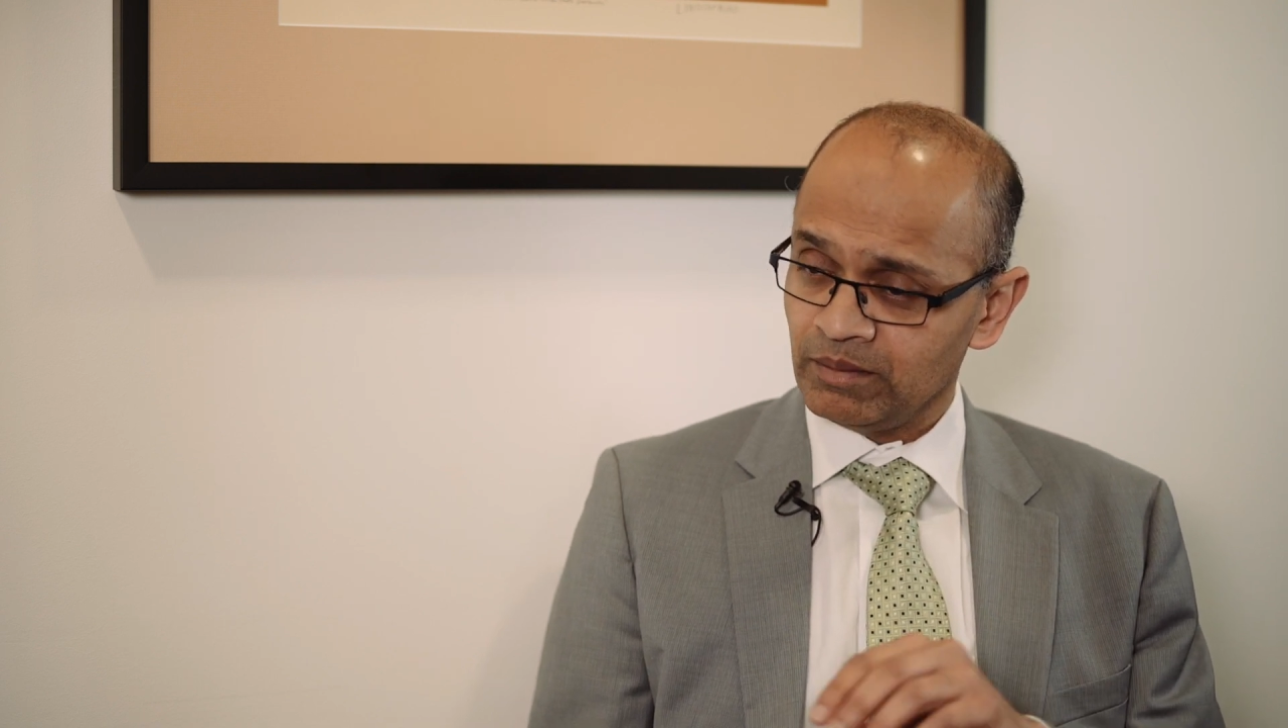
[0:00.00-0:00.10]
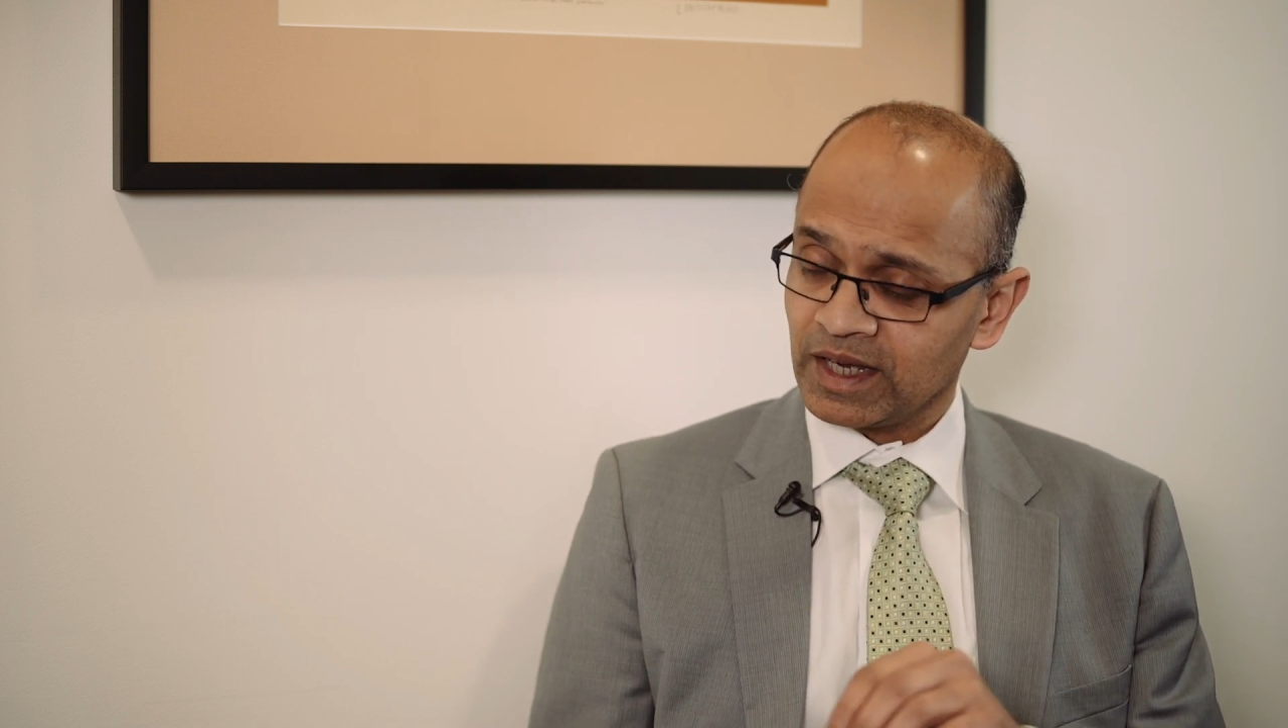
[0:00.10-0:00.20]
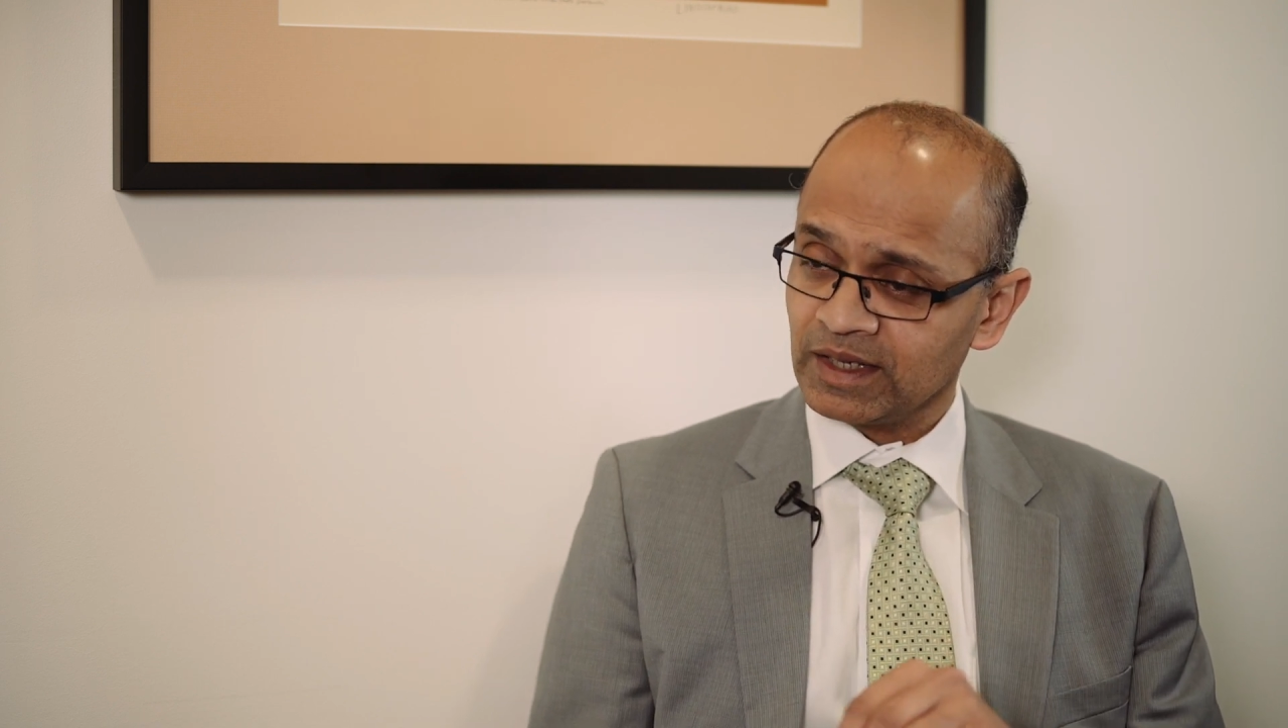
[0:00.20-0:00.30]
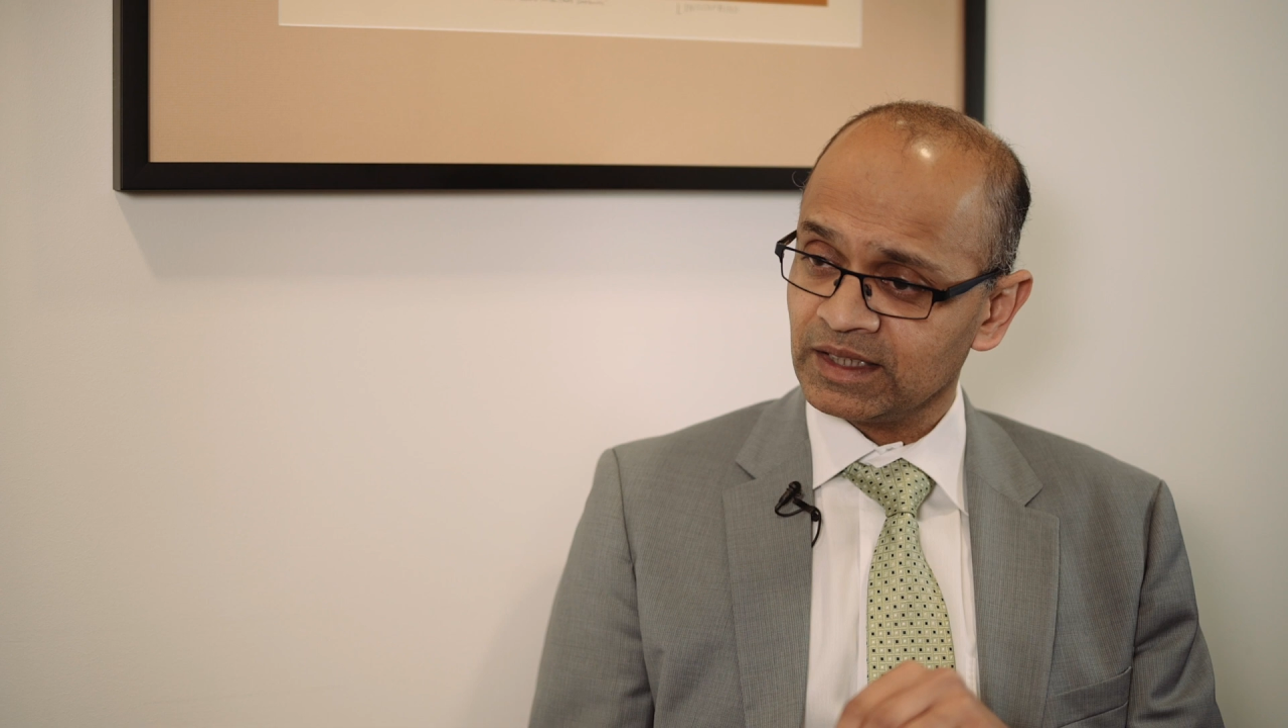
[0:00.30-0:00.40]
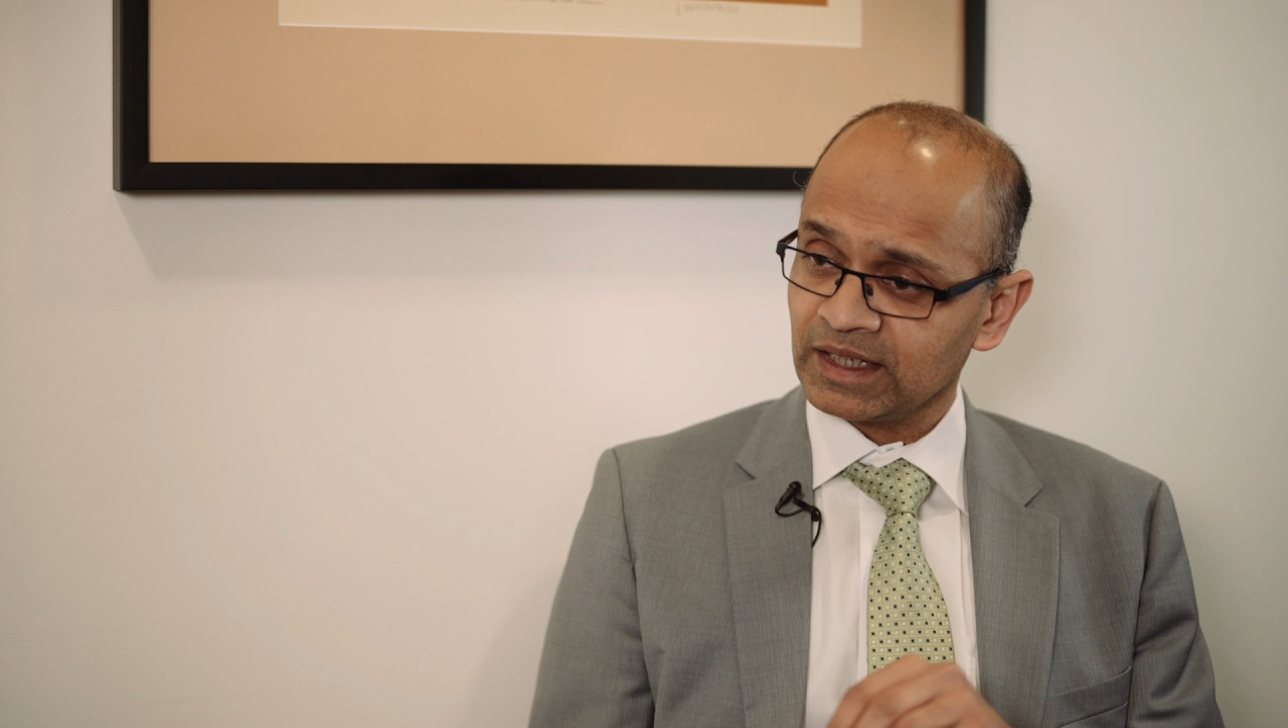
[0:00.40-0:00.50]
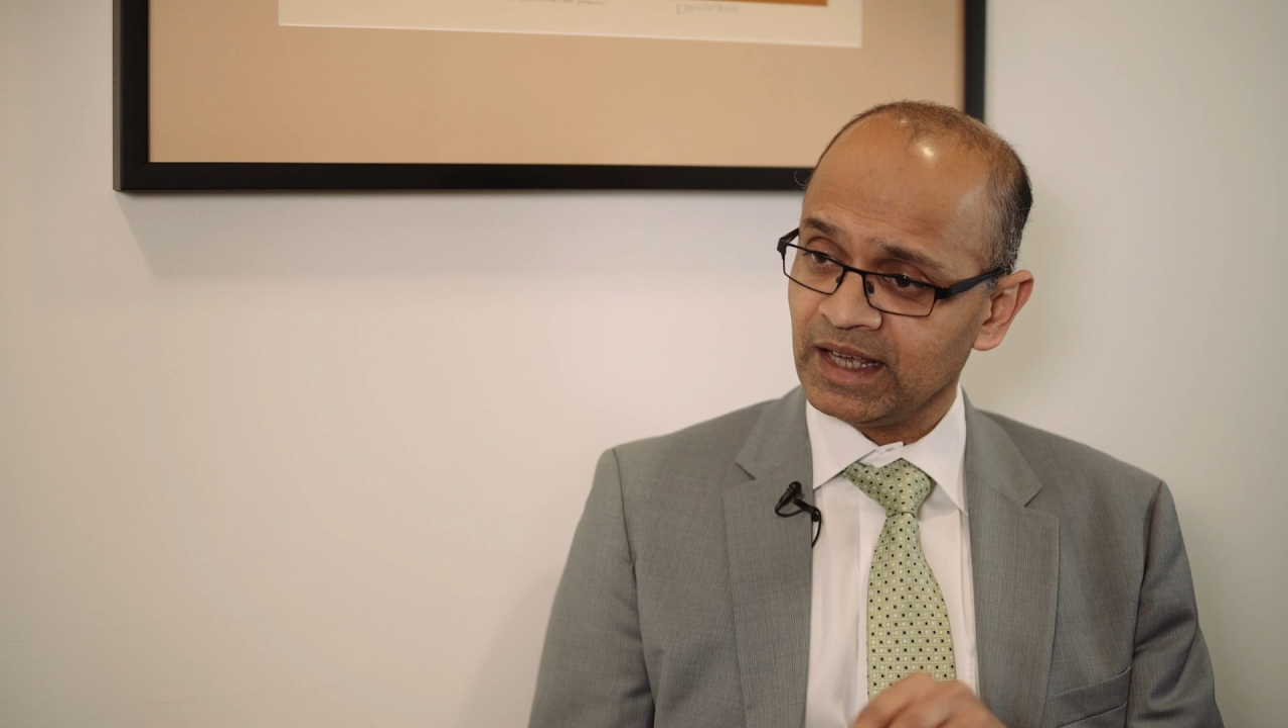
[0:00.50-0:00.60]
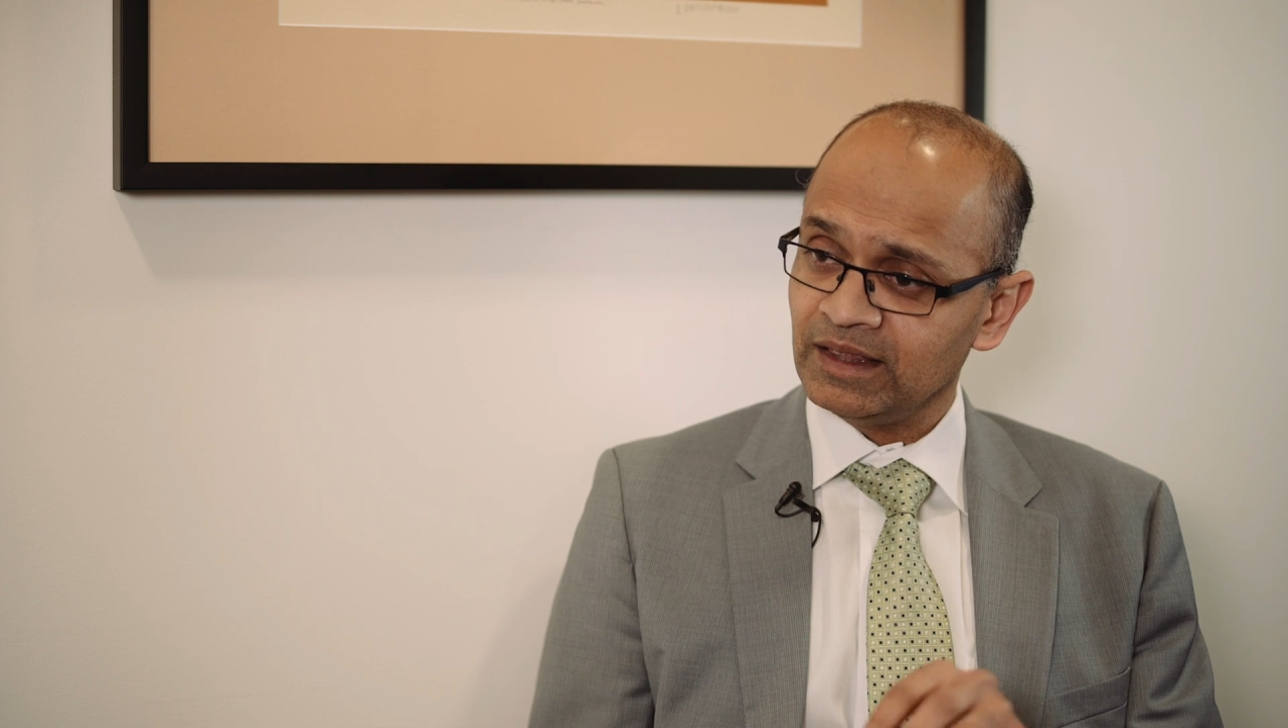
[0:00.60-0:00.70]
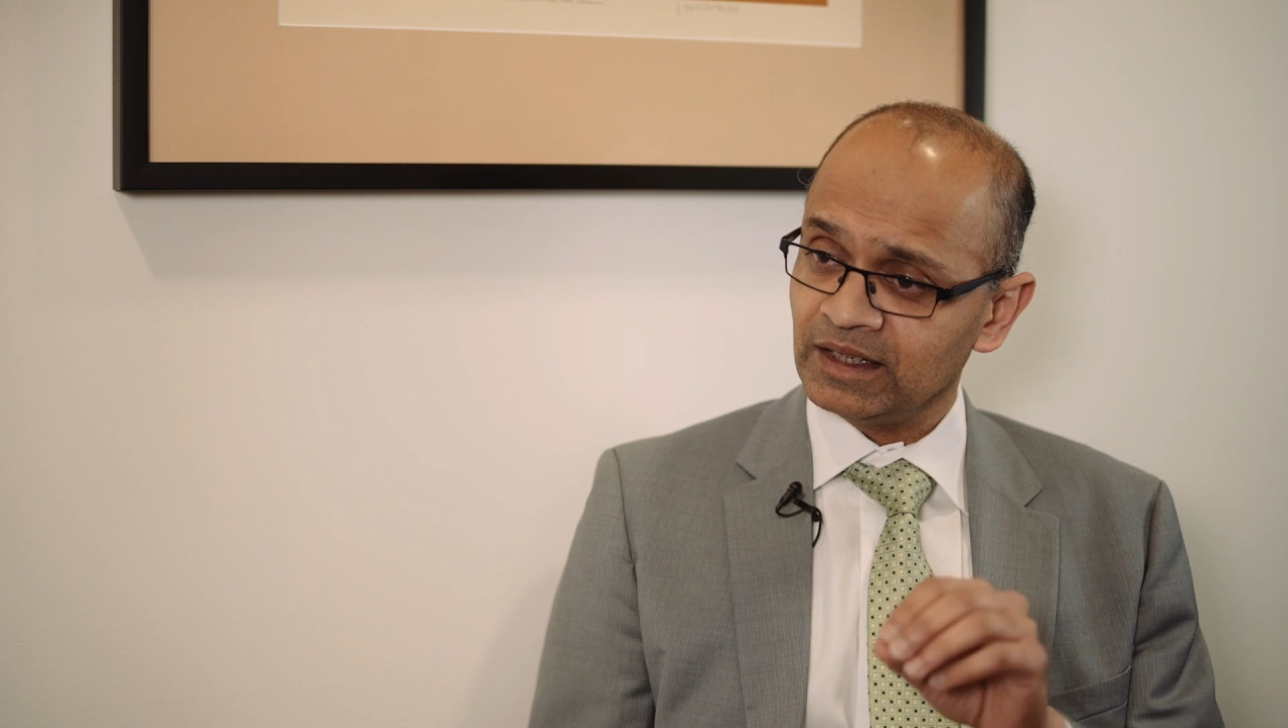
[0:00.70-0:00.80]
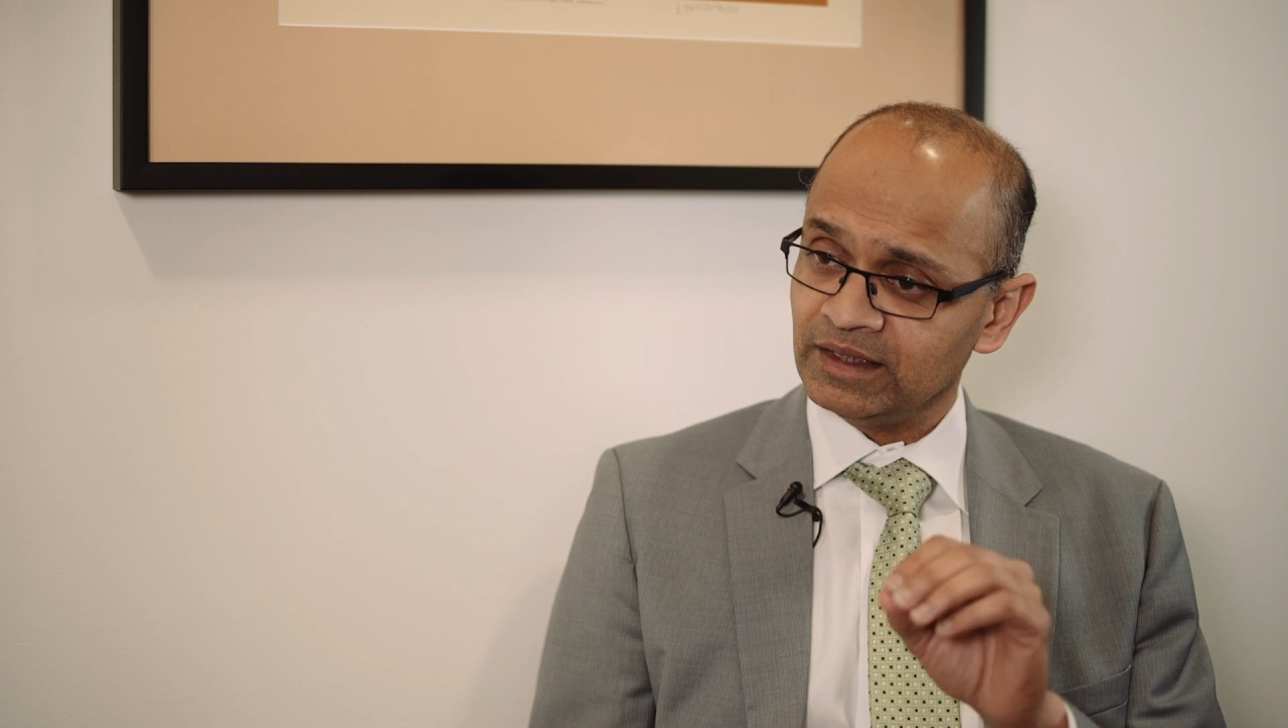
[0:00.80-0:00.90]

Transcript: because again